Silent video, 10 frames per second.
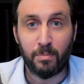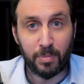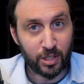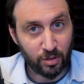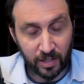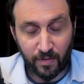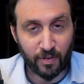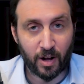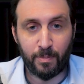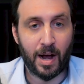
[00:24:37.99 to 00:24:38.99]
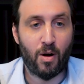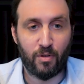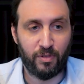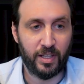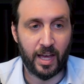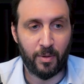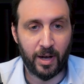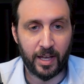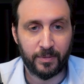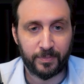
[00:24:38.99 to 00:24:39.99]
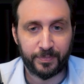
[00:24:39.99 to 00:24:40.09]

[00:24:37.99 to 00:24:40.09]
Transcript: But you live very powerfully that way.